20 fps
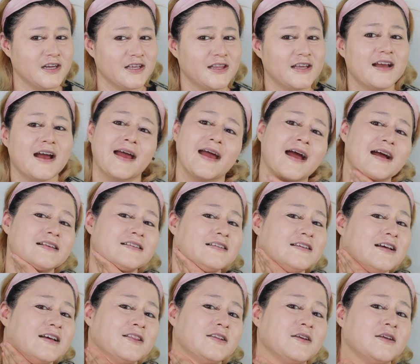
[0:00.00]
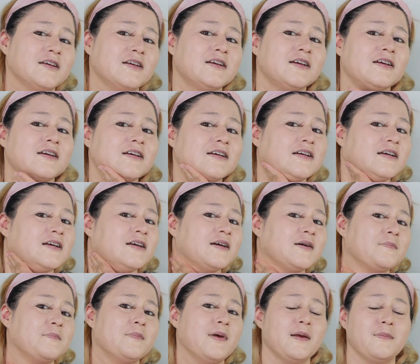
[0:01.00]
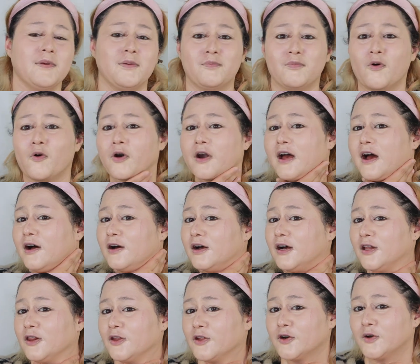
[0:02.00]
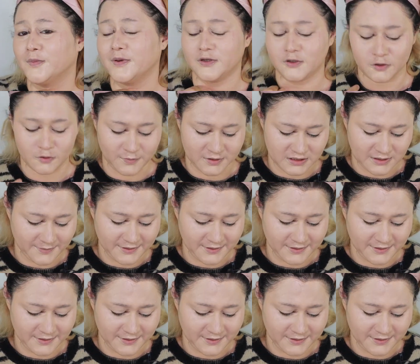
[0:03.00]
I think I accidentally maybe poured out a little bit too much.